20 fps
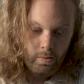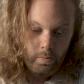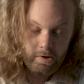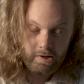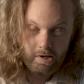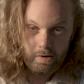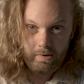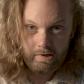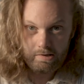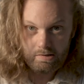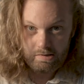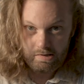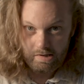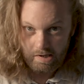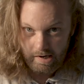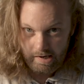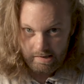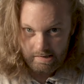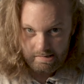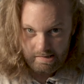When I went
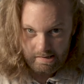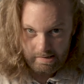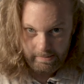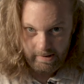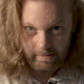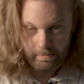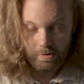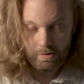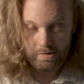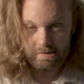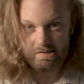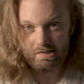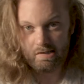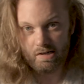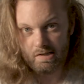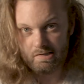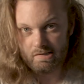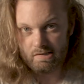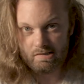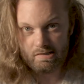online and did a bit more
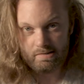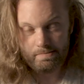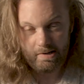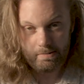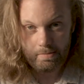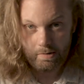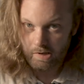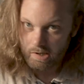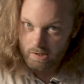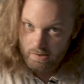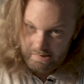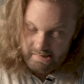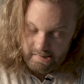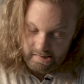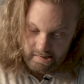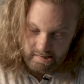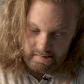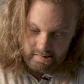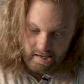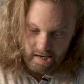research into people
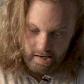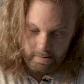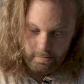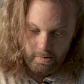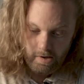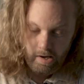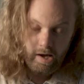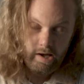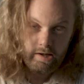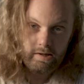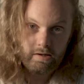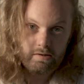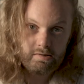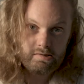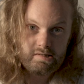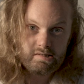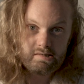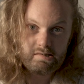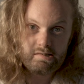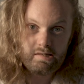using this camera, I
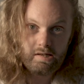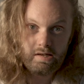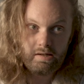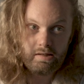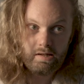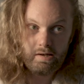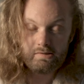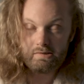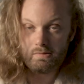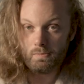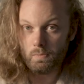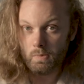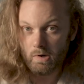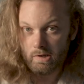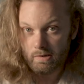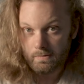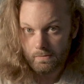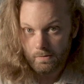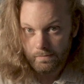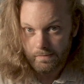noticed that there's a
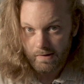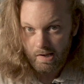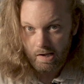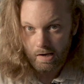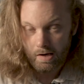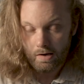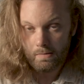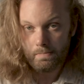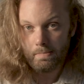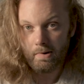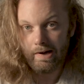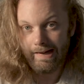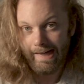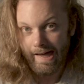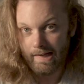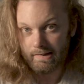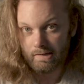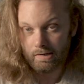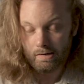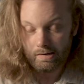wonderful video by
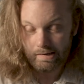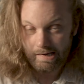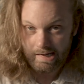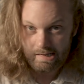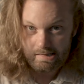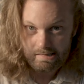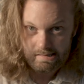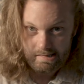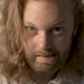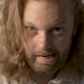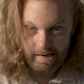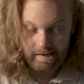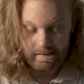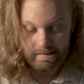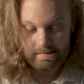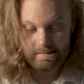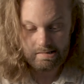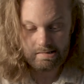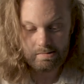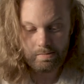Analog
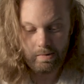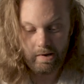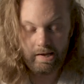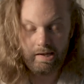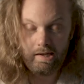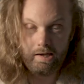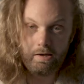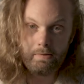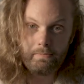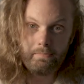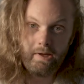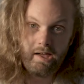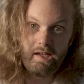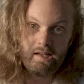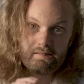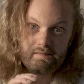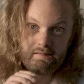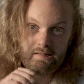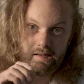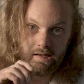Insights where he
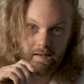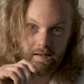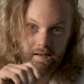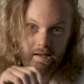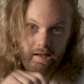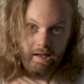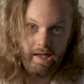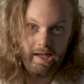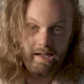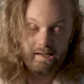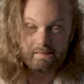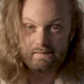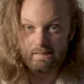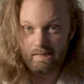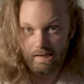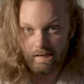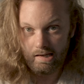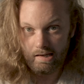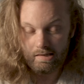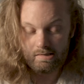compares the
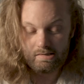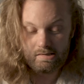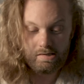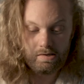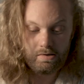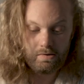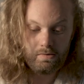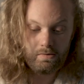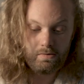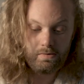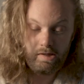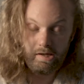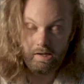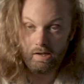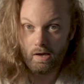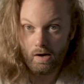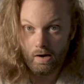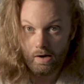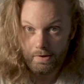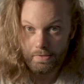XE to
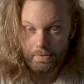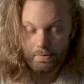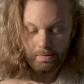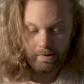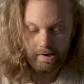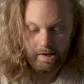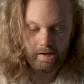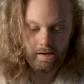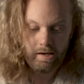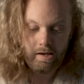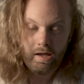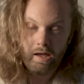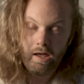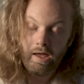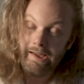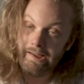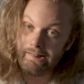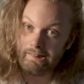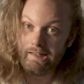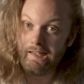the
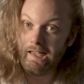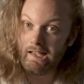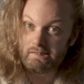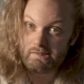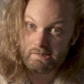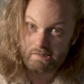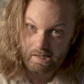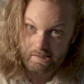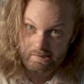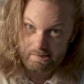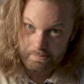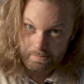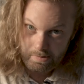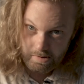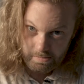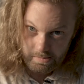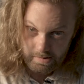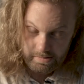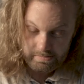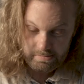R3, and he has shutter
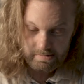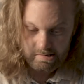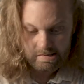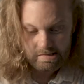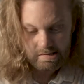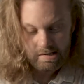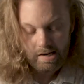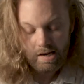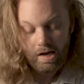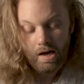problems.